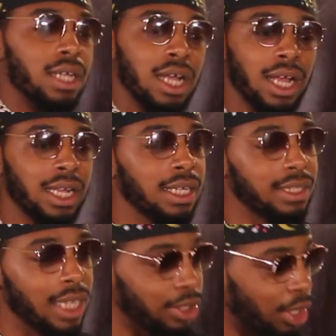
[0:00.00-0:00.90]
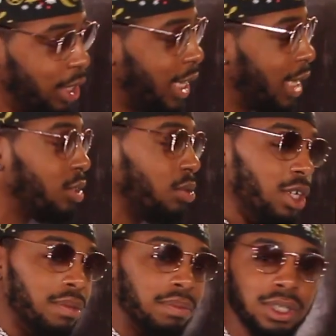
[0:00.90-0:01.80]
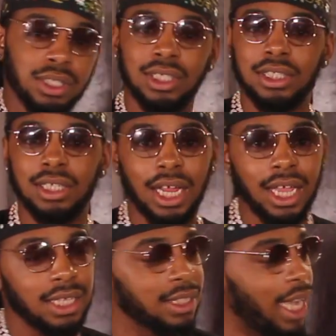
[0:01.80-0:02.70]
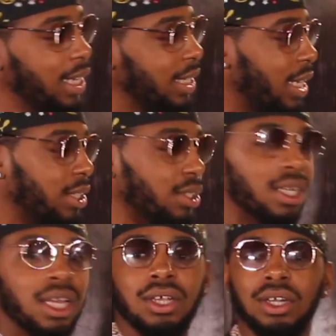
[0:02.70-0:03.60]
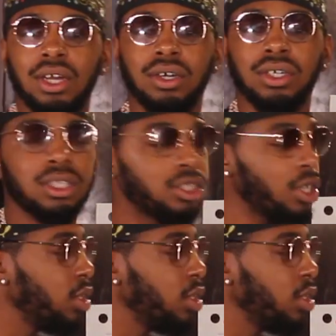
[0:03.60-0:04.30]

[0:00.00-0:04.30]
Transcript: yeah, I need that 30-day sweep, or 60 days, 90 days. You know, you done tow